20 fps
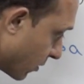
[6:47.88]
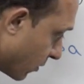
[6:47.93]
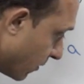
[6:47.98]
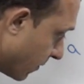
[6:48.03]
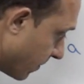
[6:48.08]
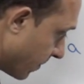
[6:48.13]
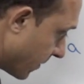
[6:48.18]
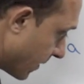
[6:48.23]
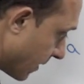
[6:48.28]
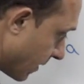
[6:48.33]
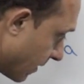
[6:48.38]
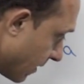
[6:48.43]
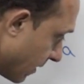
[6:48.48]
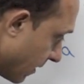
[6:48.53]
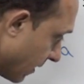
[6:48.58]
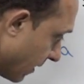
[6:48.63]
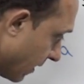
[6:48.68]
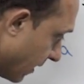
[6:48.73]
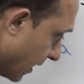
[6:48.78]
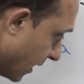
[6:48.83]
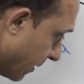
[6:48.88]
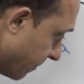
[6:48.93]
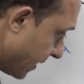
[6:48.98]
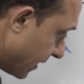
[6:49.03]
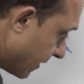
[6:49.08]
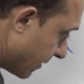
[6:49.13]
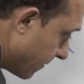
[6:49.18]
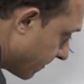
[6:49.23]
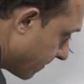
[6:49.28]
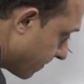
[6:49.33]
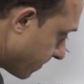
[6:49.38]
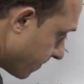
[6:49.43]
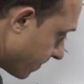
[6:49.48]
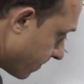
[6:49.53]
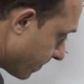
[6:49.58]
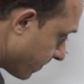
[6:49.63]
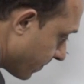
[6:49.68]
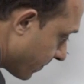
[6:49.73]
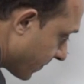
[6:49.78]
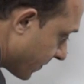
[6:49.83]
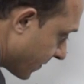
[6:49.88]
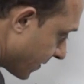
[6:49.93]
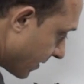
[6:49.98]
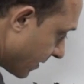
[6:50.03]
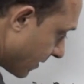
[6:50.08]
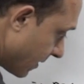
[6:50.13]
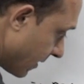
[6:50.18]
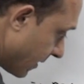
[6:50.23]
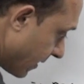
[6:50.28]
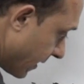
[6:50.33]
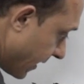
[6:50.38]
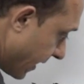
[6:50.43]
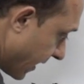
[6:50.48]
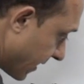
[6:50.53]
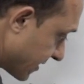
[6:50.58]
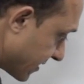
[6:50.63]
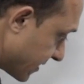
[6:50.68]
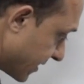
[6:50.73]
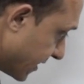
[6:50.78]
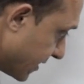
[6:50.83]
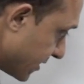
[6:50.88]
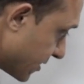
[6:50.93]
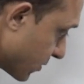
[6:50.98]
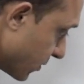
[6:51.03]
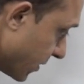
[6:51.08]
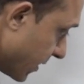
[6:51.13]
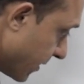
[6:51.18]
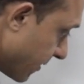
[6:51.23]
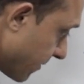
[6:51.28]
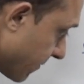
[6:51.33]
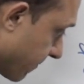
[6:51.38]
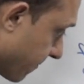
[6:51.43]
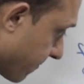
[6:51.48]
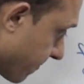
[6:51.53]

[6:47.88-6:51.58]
to limit x tends to a